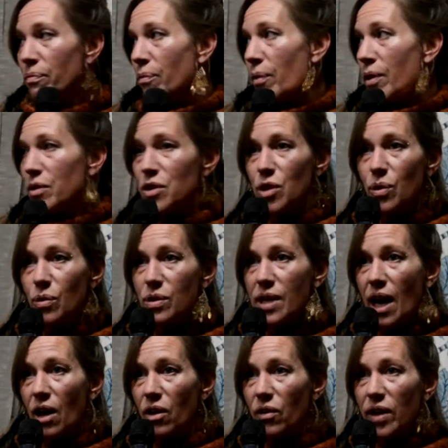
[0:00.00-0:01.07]
with 2
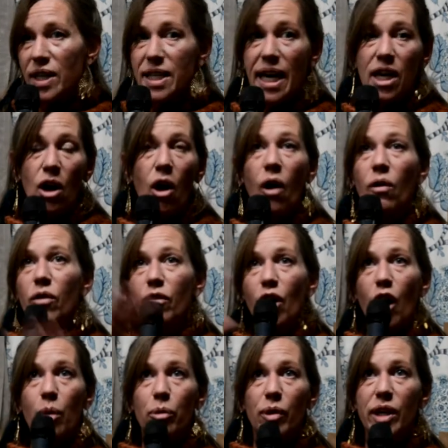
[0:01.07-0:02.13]
salaries and all of our
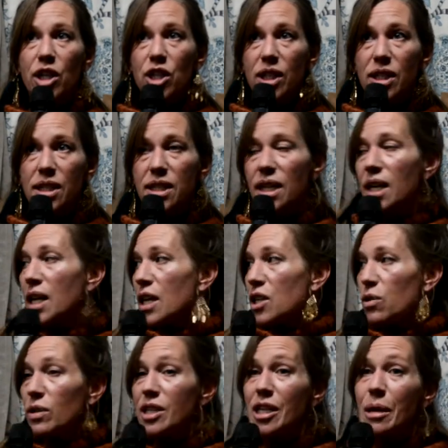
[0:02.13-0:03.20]
operations.
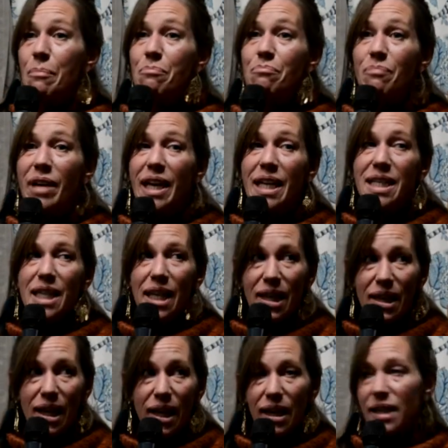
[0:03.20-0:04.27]
So it's an amazing
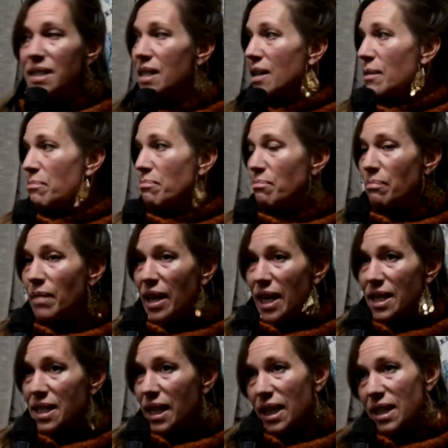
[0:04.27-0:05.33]
thing. It's an
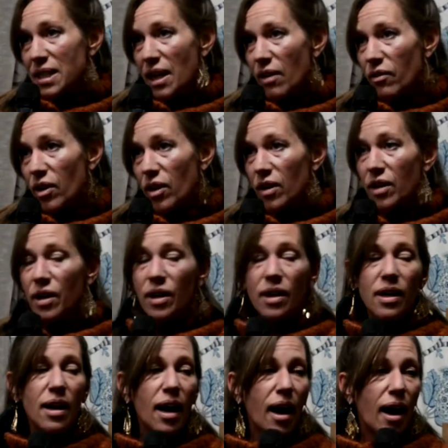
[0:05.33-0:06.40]
amazing endeavor.
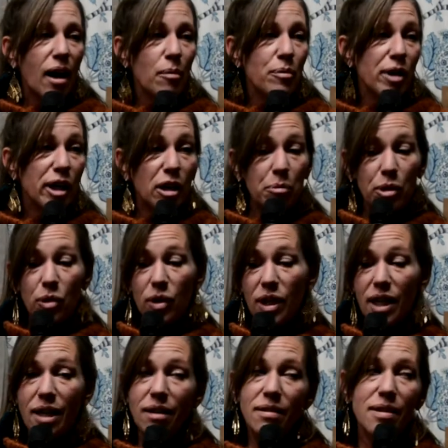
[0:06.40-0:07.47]
The
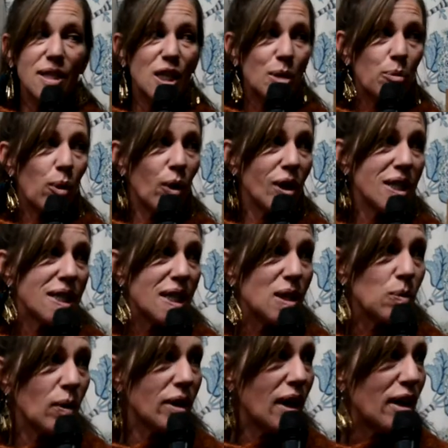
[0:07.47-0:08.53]
community supports us
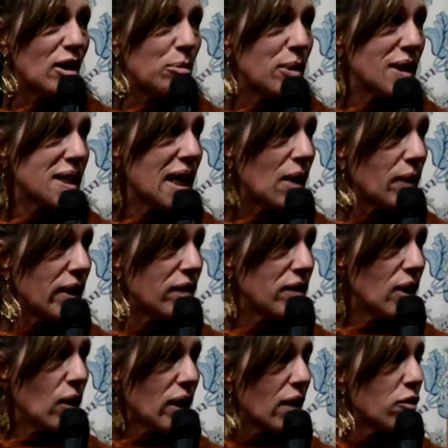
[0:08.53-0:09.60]
100%. We have
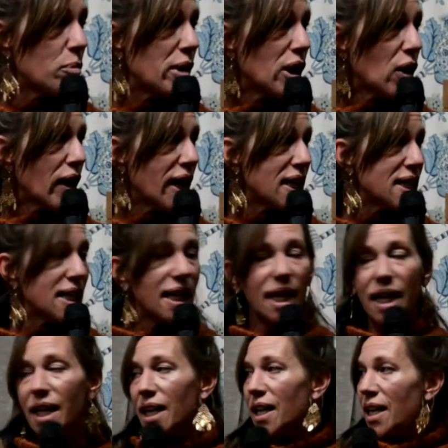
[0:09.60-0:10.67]
no government
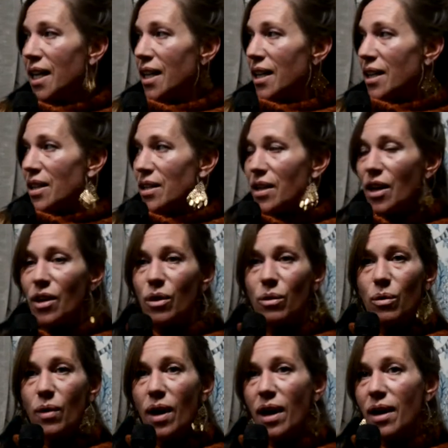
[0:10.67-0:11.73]
granting,
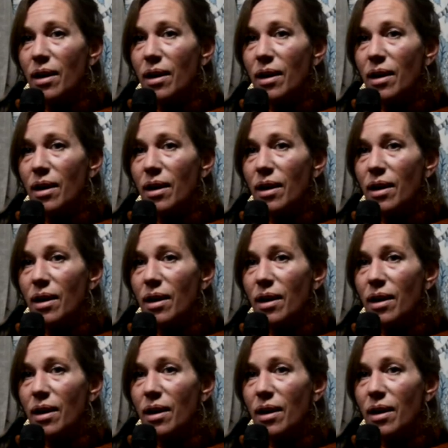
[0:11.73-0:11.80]
no